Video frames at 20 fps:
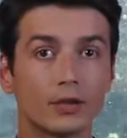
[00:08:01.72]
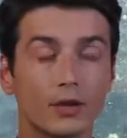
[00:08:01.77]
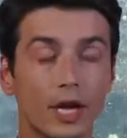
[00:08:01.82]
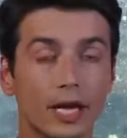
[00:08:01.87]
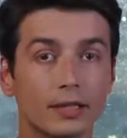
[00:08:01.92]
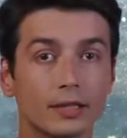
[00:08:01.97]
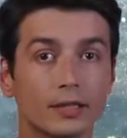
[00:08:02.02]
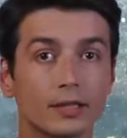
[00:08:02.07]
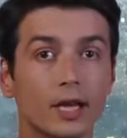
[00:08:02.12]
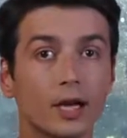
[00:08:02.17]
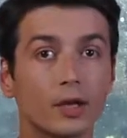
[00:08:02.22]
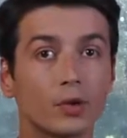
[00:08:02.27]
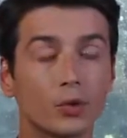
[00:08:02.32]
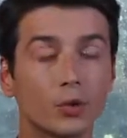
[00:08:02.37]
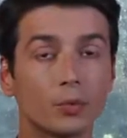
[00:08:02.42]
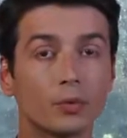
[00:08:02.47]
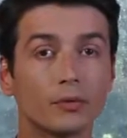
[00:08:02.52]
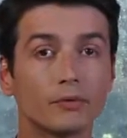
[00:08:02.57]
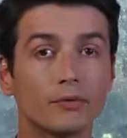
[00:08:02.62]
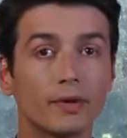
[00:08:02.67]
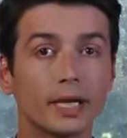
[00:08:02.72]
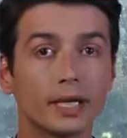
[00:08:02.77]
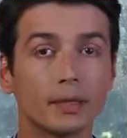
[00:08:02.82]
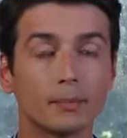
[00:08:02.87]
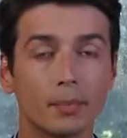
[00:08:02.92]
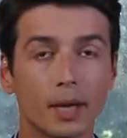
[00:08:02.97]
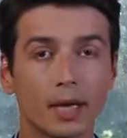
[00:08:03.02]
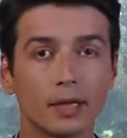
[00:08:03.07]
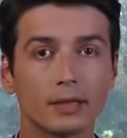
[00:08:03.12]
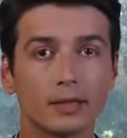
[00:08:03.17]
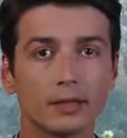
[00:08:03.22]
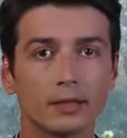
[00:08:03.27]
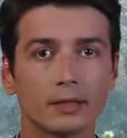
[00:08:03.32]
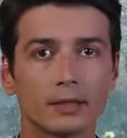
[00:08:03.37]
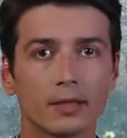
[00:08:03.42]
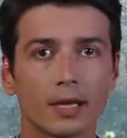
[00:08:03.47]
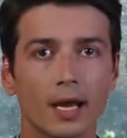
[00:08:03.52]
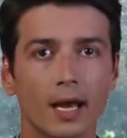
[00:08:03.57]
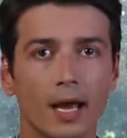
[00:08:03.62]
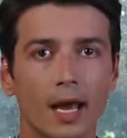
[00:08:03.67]
created a group of Vedic
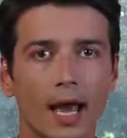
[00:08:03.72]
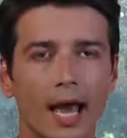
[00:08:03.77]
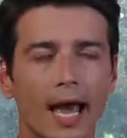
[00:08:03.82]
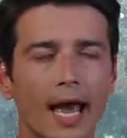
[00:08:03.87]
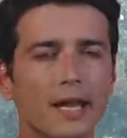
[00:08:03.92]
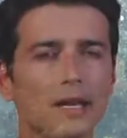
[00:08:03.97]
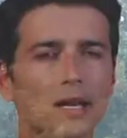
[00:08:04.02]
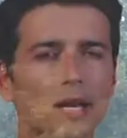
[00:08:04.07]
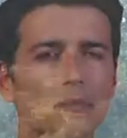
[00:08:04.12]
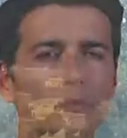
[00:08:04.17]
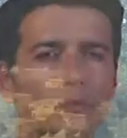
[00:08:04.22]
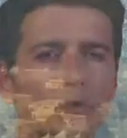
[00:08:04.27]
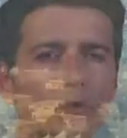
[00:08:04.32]
pundits and a